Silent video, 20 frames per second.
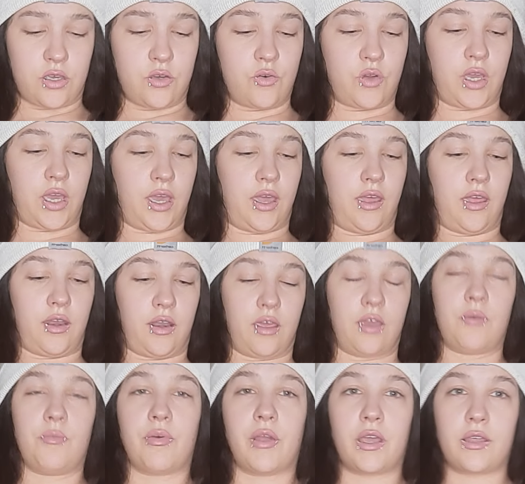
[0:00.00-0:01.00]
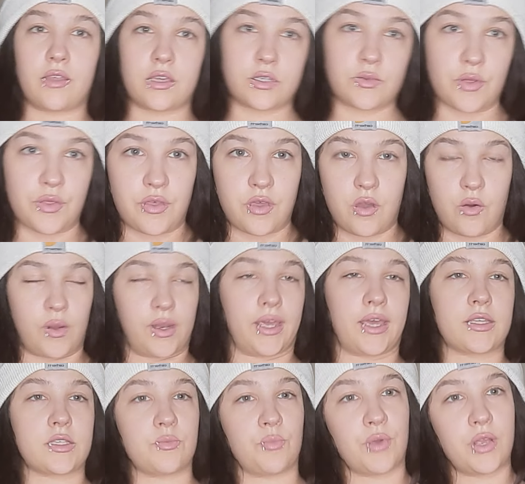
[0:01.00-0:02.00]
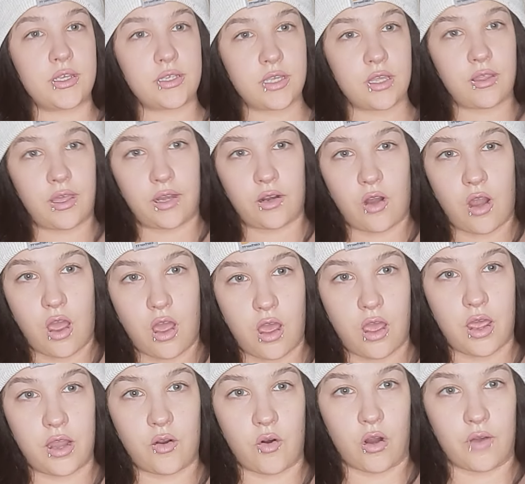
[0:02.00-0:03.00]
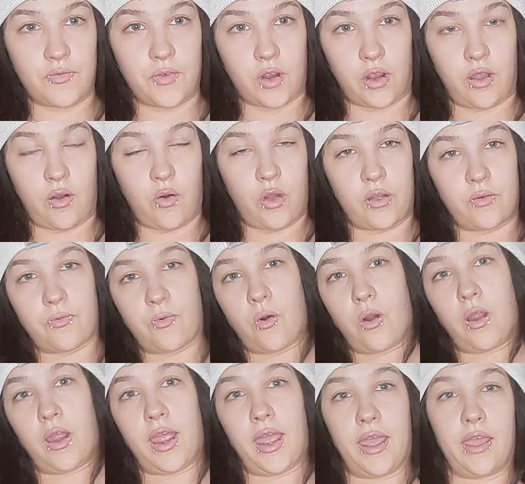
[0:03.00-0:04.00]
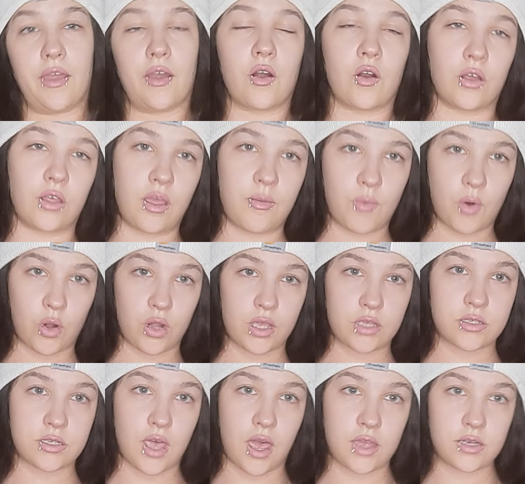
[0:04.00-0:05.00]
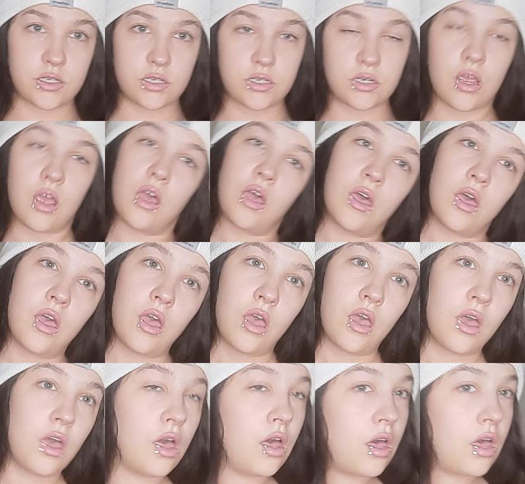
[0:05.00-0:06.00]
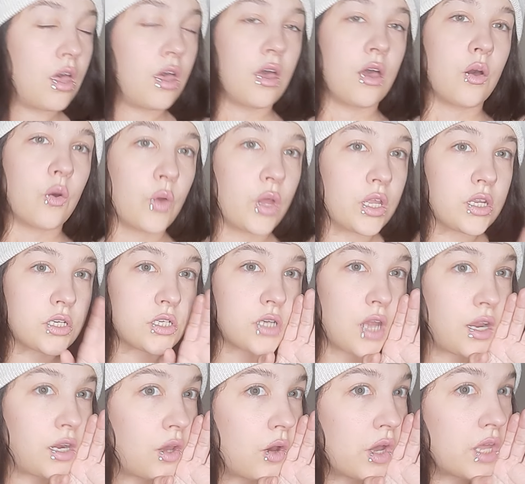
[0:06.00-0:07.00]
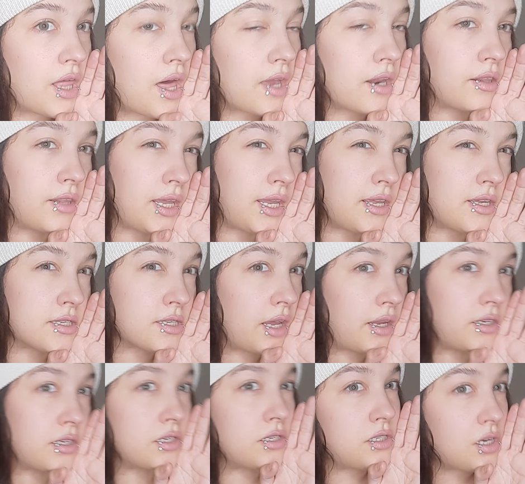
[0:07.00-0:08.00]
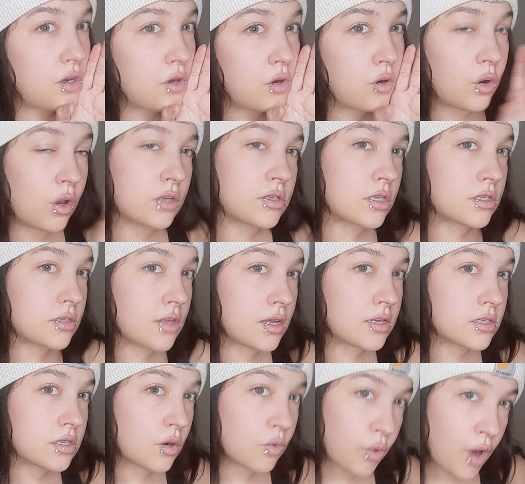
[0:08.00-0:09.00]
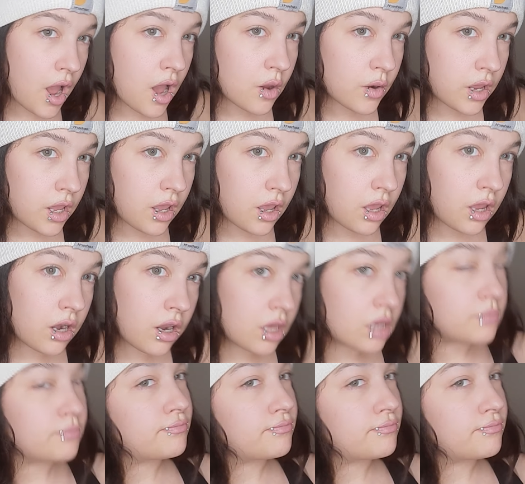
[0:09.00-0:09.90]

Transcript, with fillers: You can bring this with you when it gets breezy later on, or if you're going for a early morning sesh, which I know a lot of ladies like to do because it's less crowded.